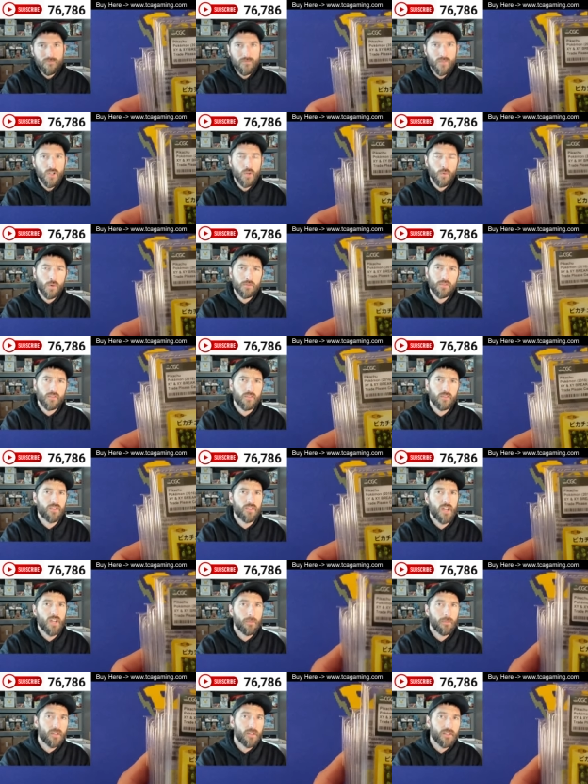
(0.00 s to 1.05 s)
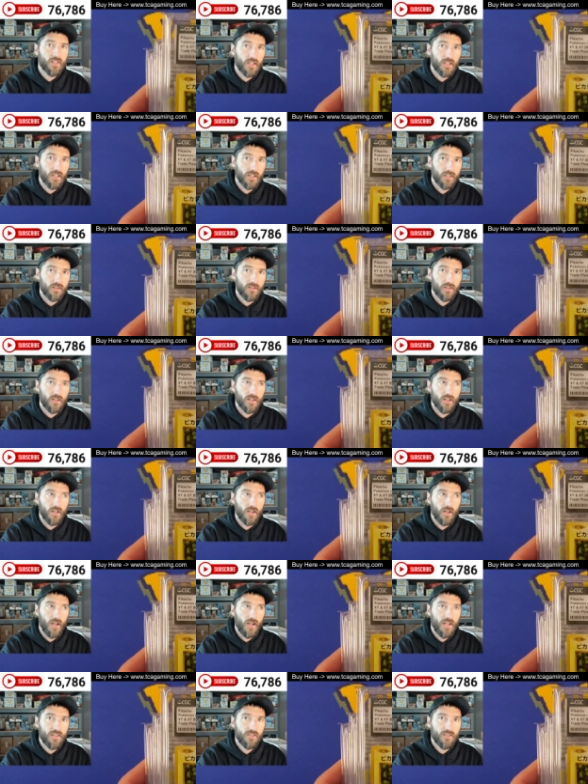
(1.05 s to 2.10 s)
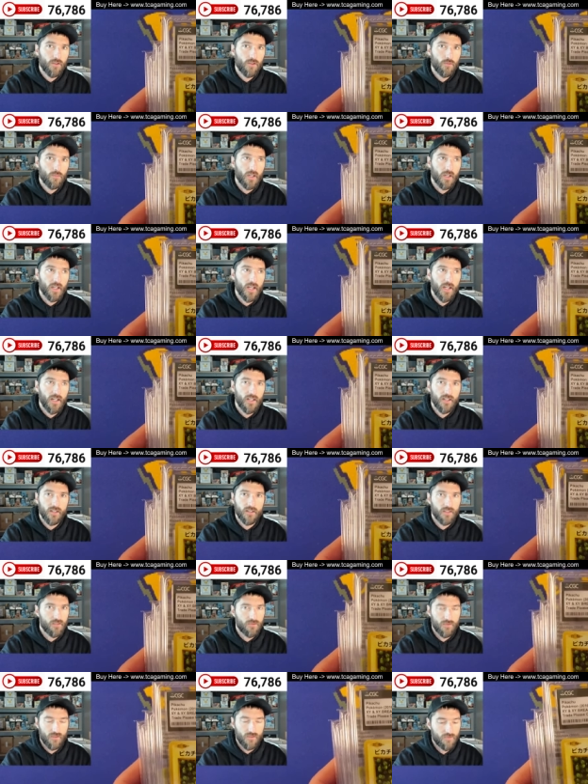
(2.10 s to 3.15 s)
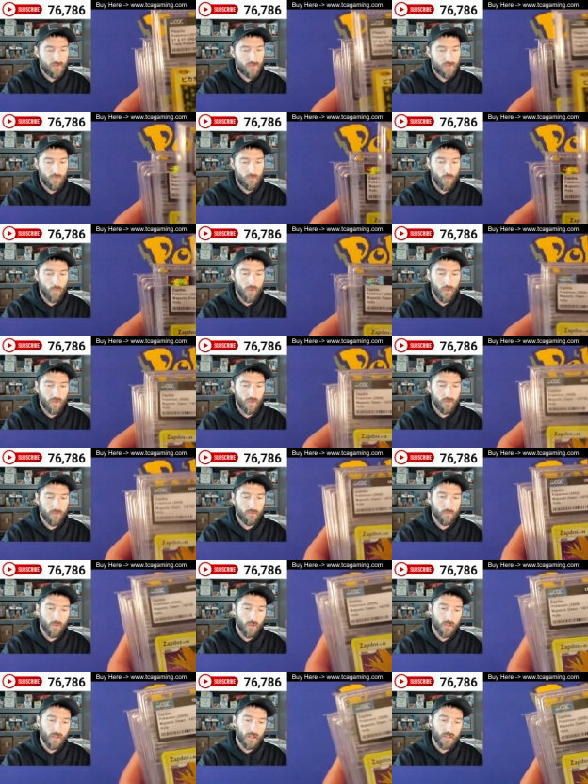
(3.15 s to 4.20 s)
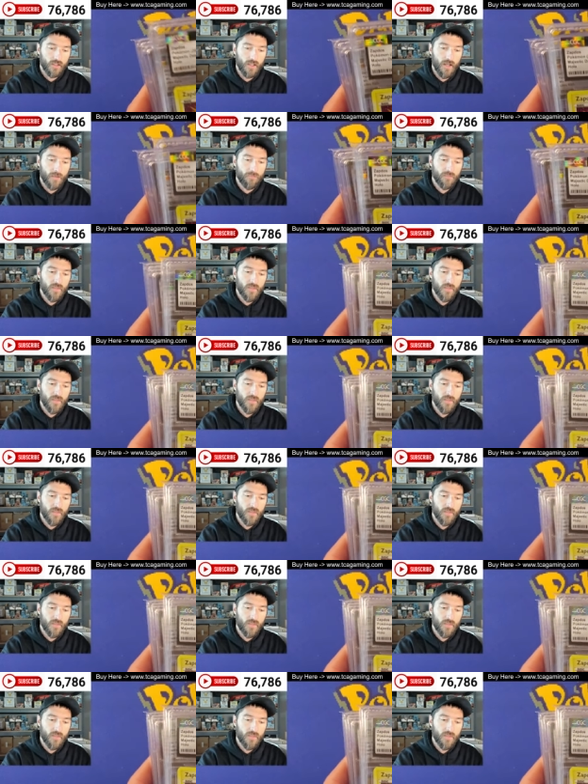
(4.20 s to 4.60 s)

what was it on the Japanese side? Like the Eizo Bakeda, some weird word like that.